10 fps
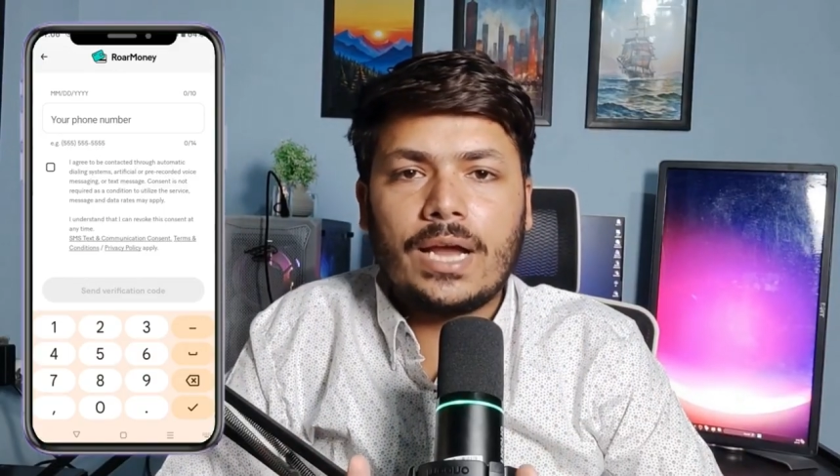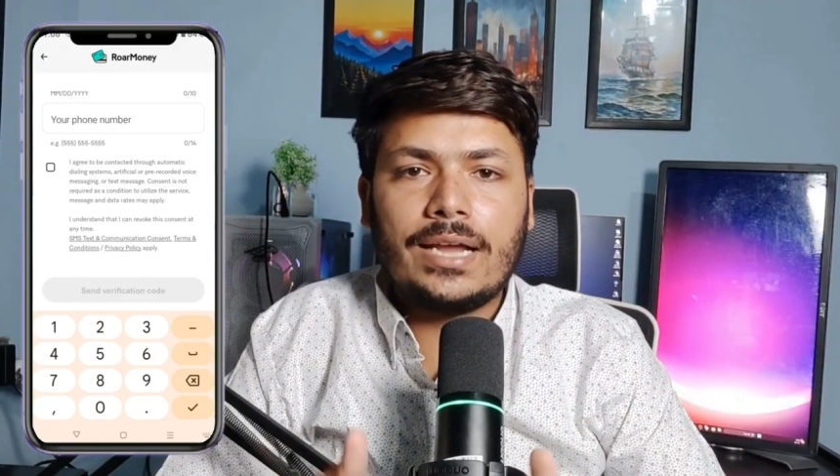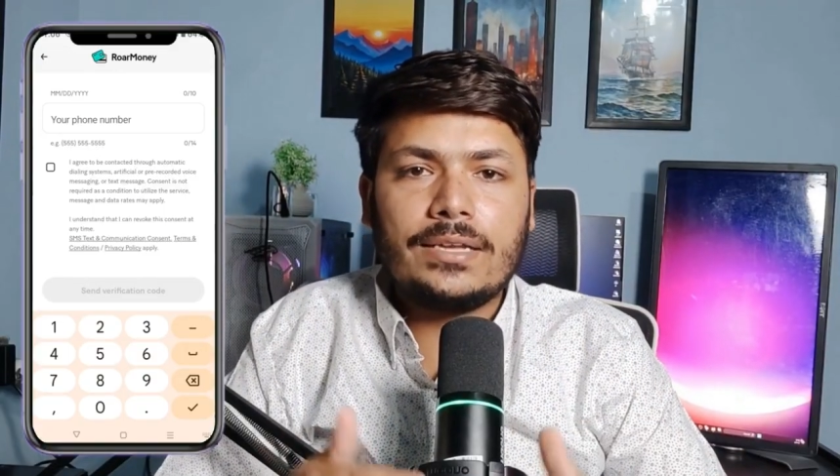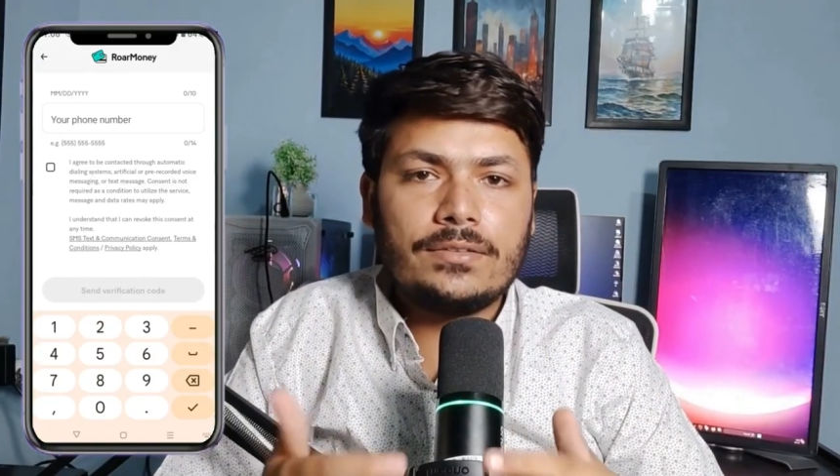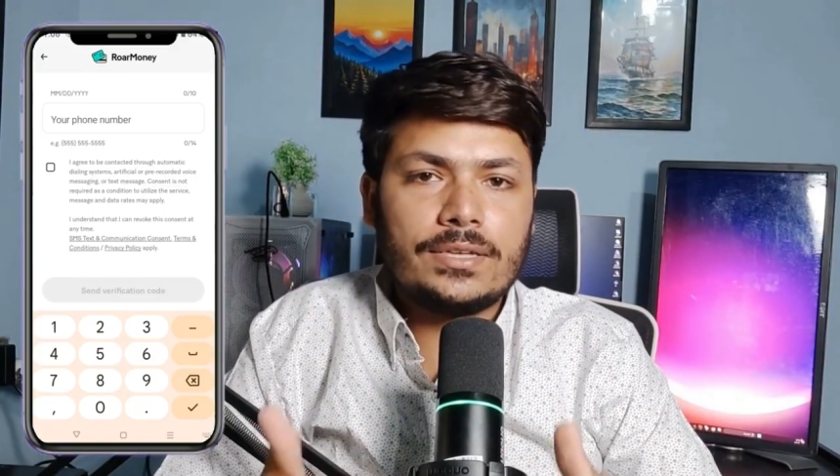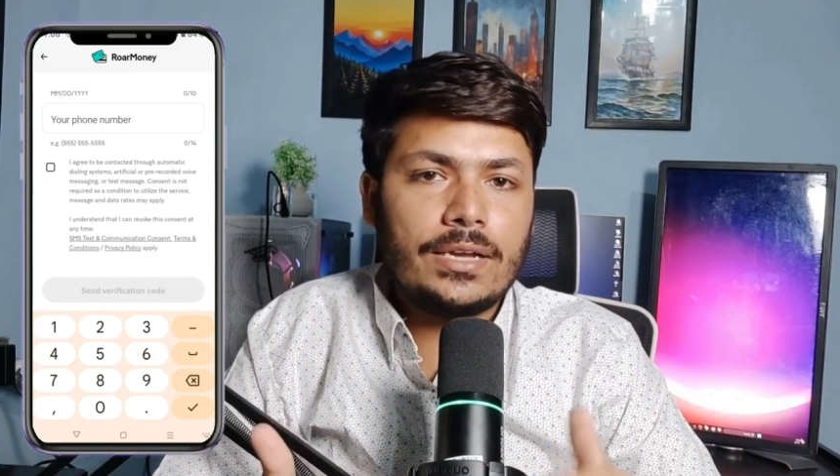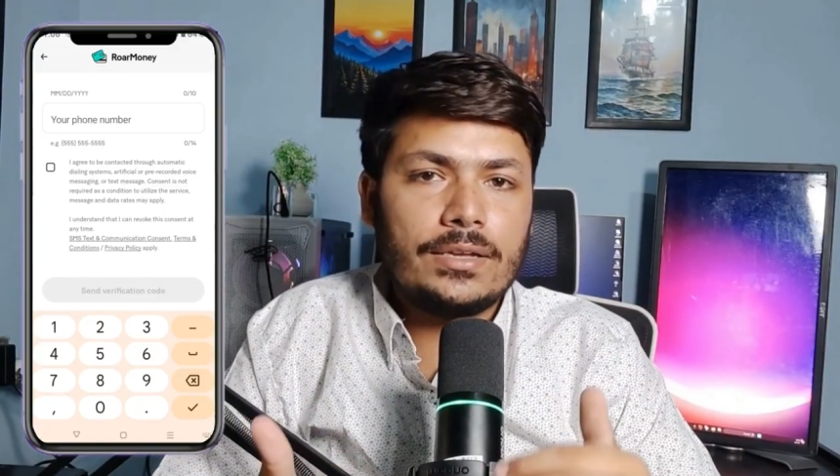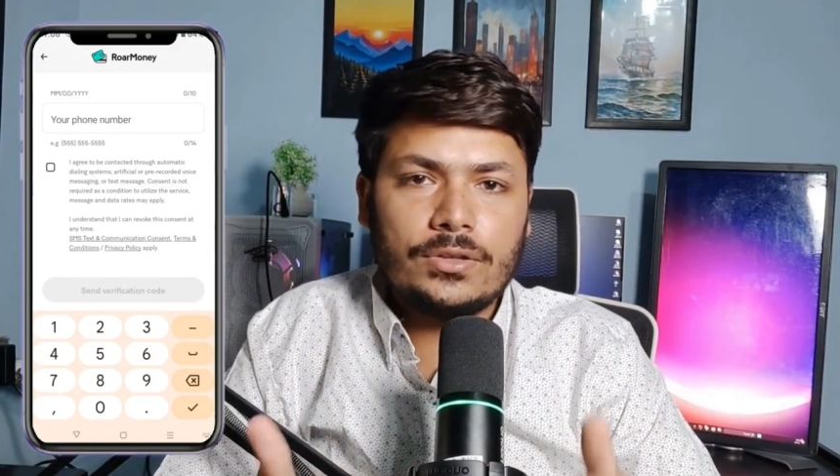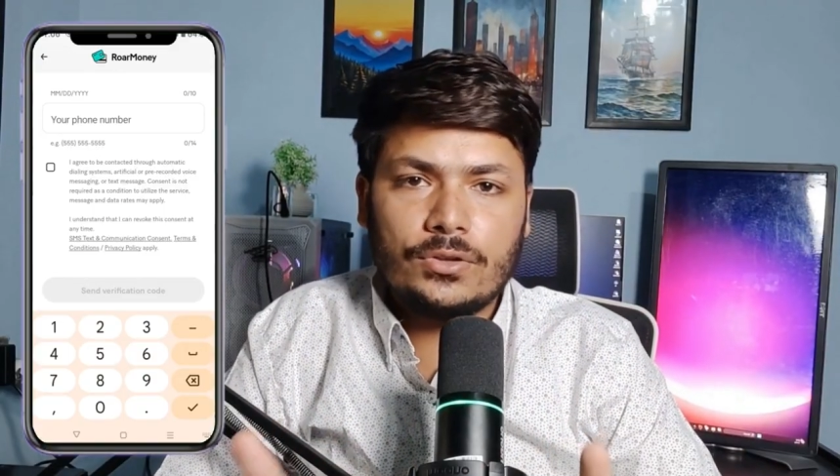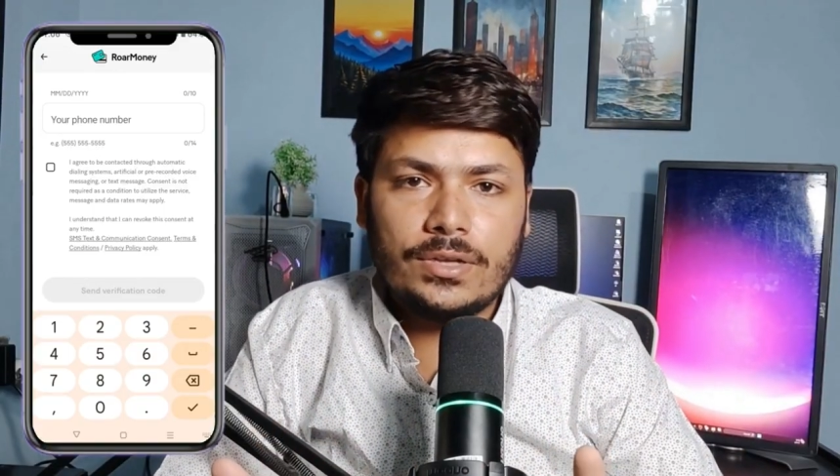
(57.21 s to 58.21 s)
activate
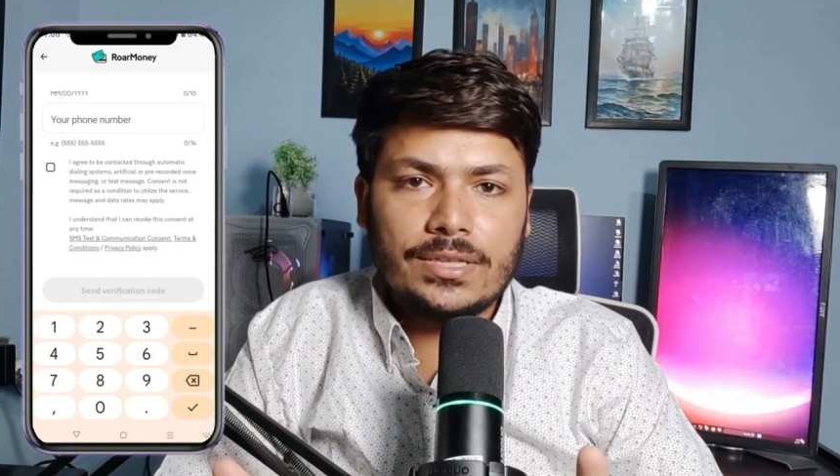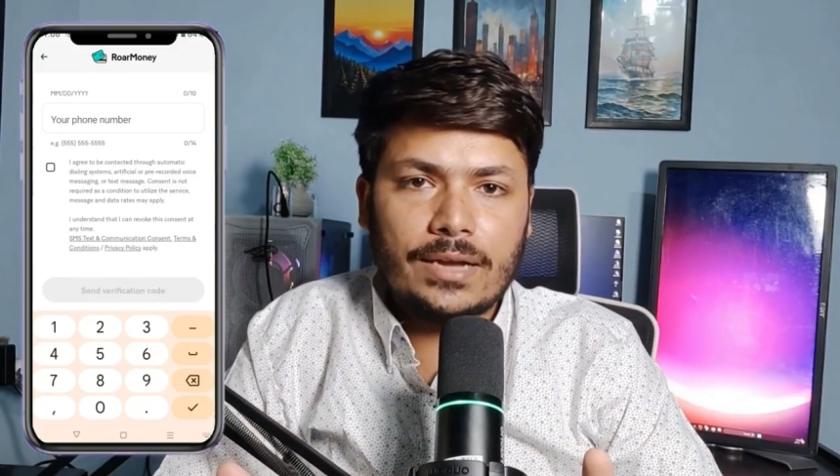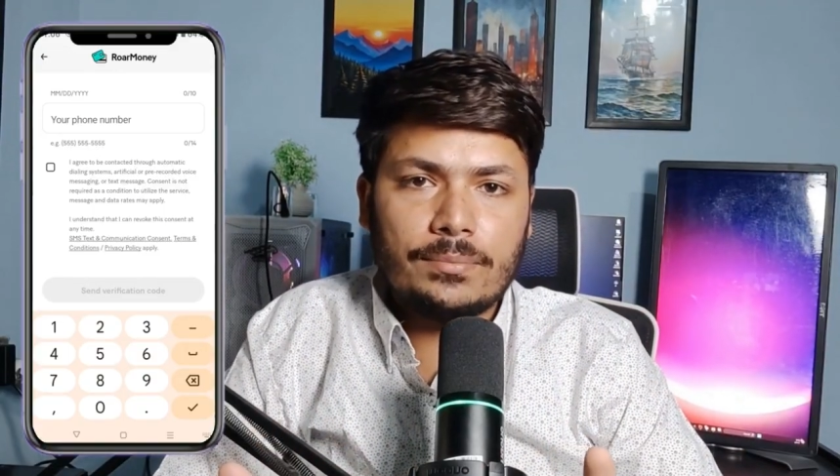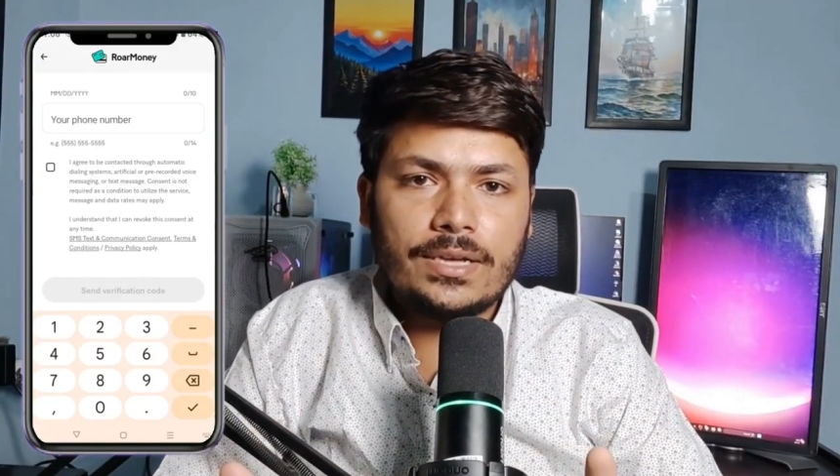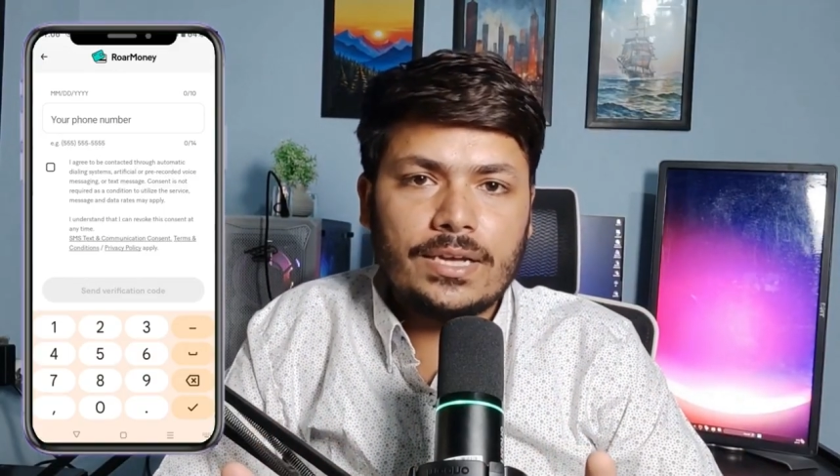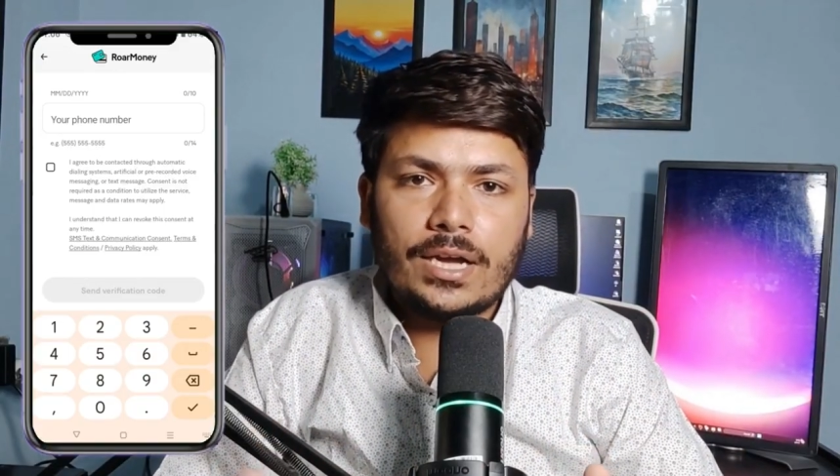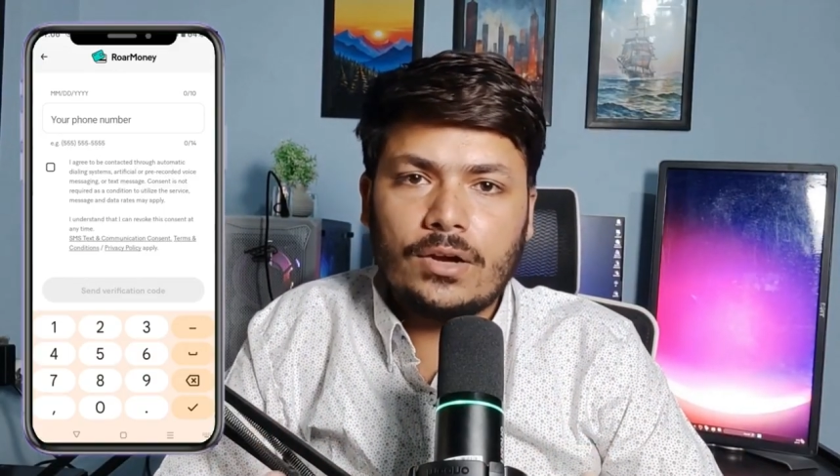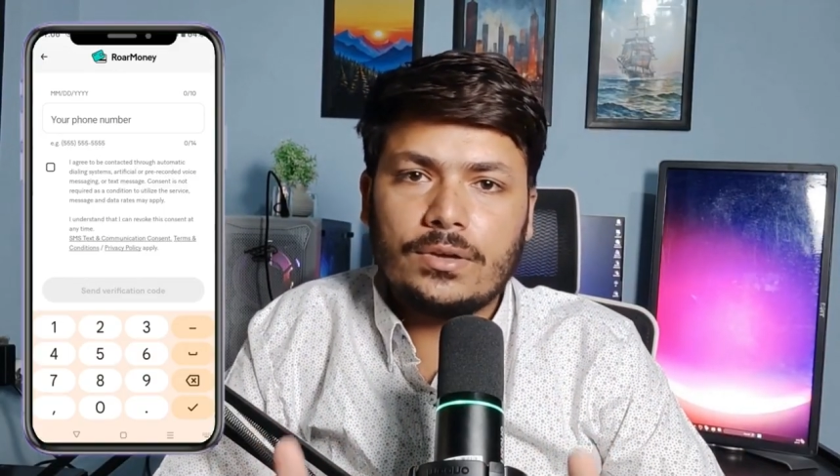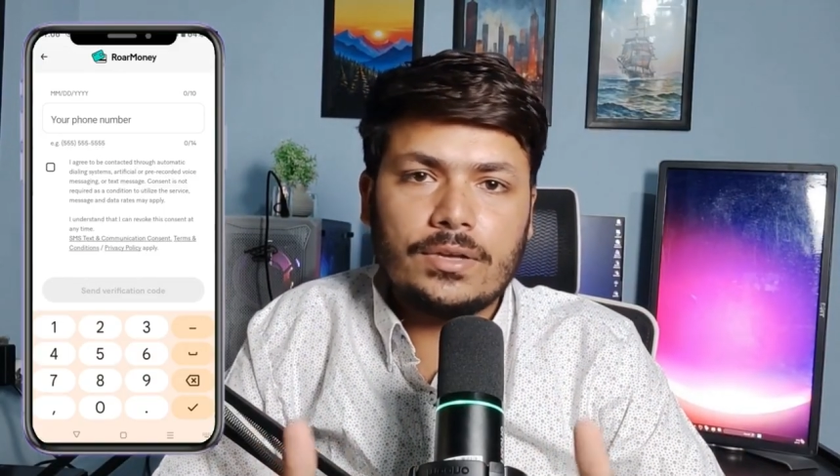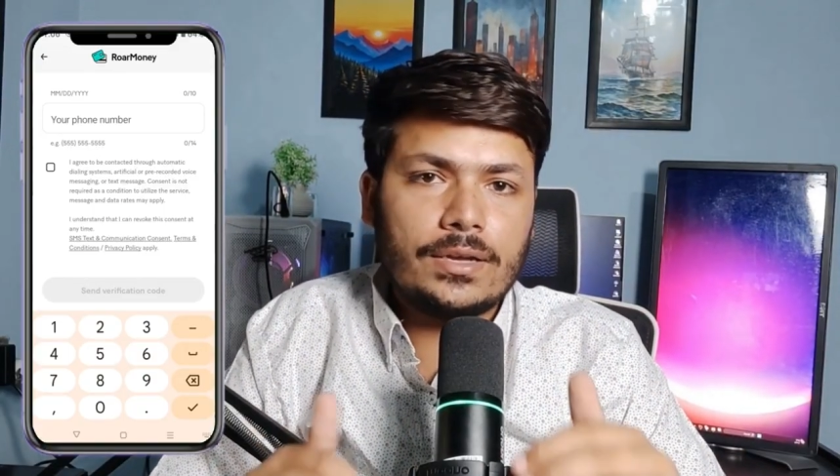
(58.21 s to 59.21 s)
your debit
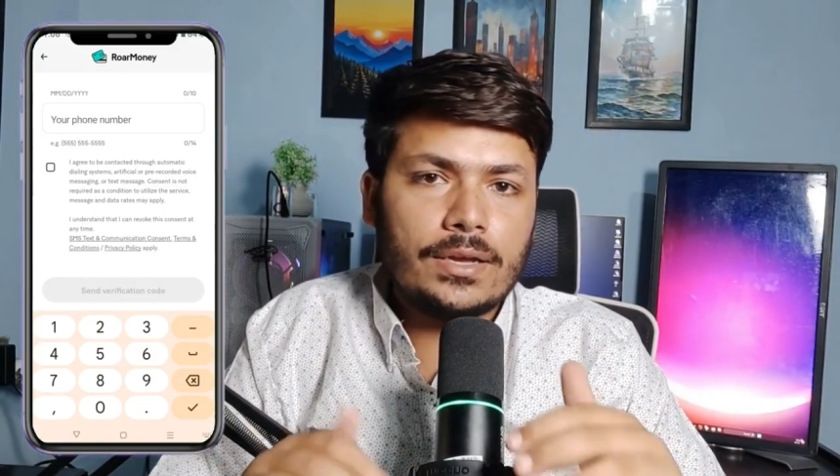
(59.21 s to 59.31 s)
account.